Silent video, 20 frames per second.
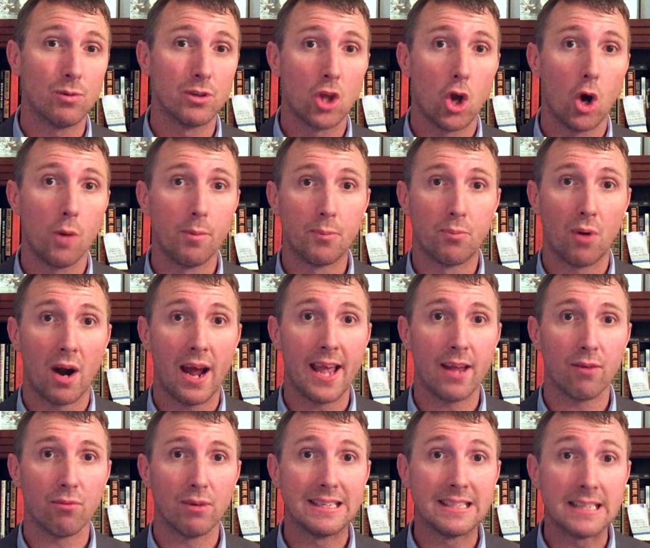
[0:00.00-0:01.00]
with Kobe
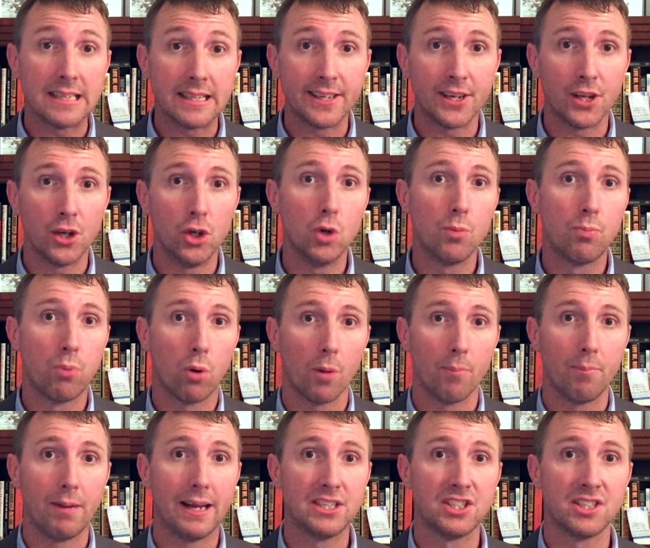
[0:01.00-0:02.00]
Bryant recently in
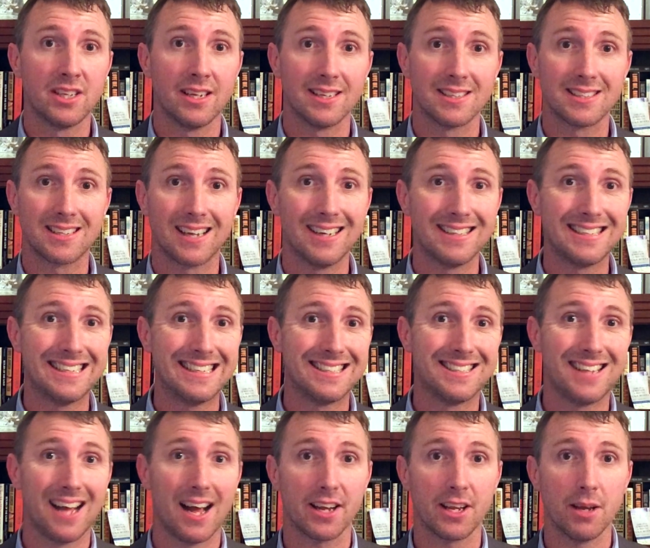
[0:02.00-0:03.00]
Newport Beach to discuss his
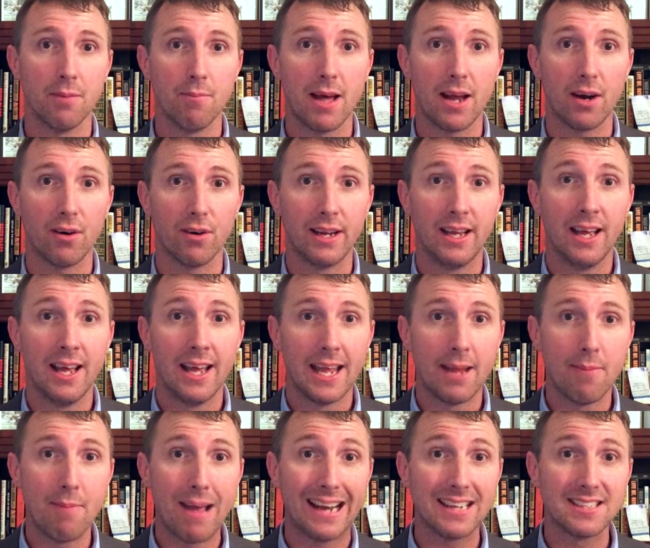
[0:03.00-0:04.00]
documentary, he
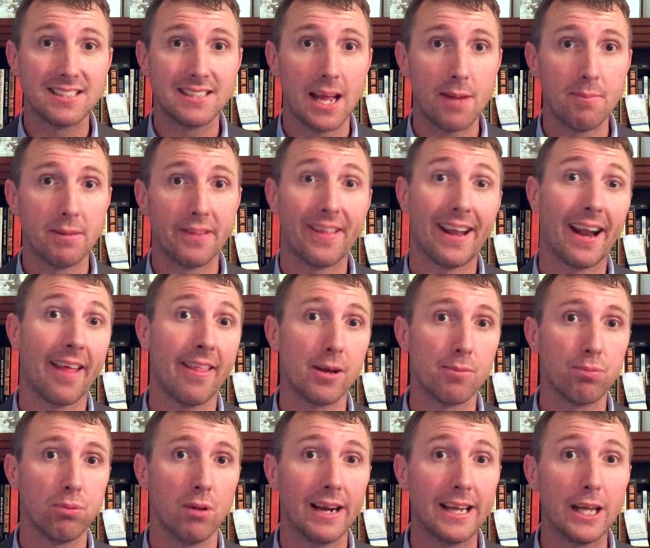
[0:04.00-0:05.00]
made a statement that I think
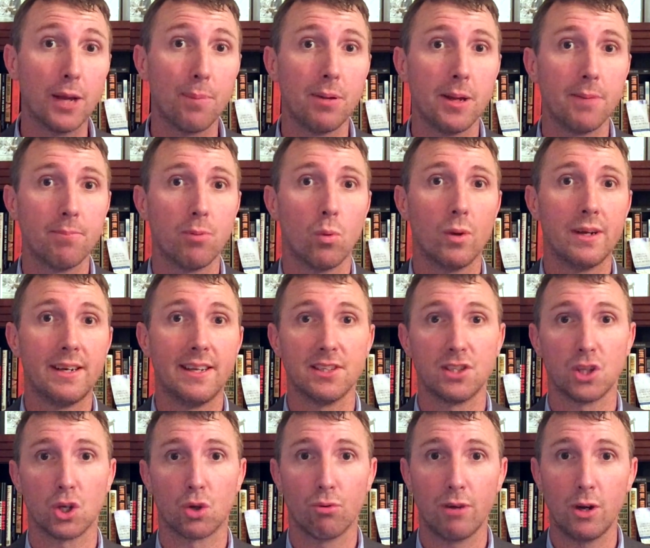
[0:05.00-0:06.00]
plenty of people would
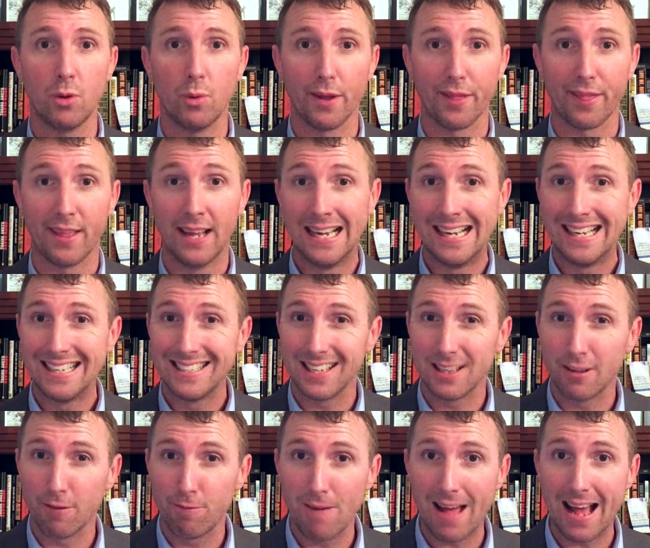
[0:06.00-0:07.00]
disagree with. He said
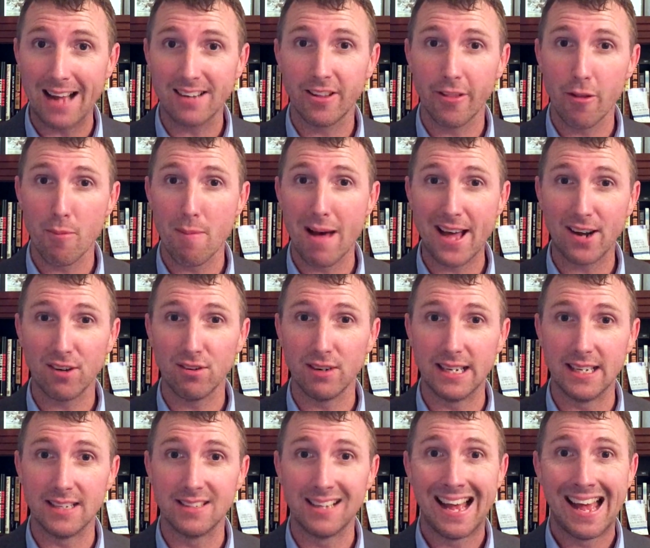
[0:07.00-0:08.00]
the fact of the matter
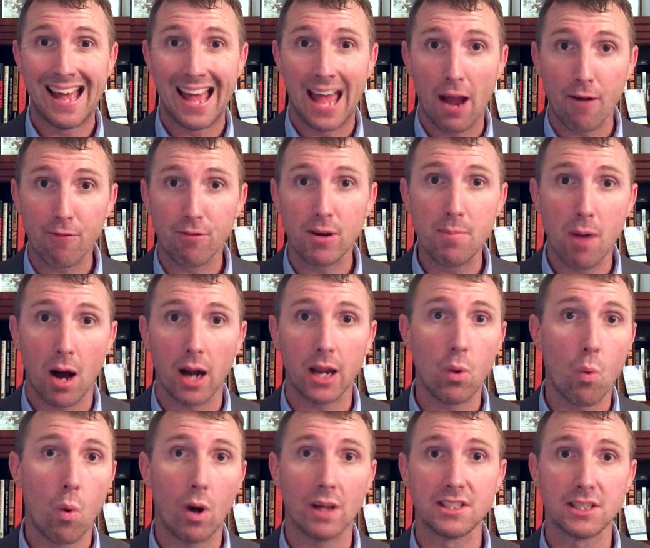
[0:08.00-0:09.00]
is, everybody
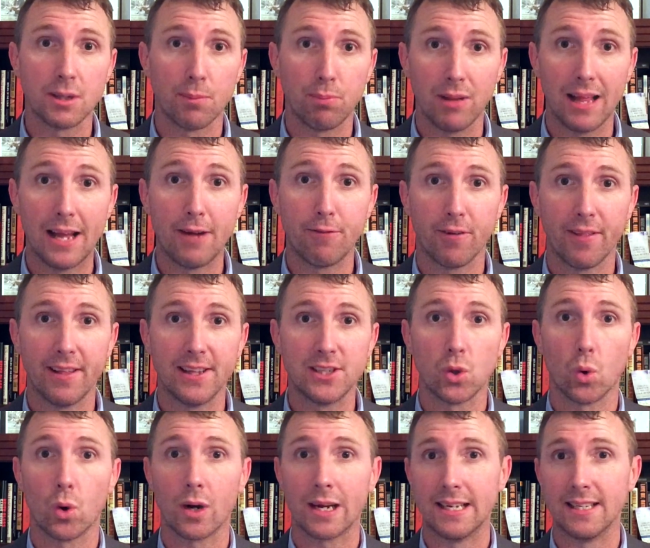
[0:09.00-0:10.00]
wants to play for this
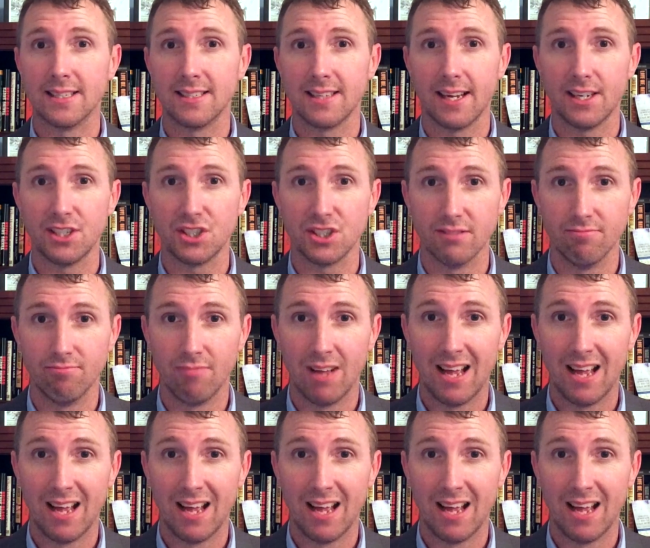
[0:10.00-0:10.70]
organization.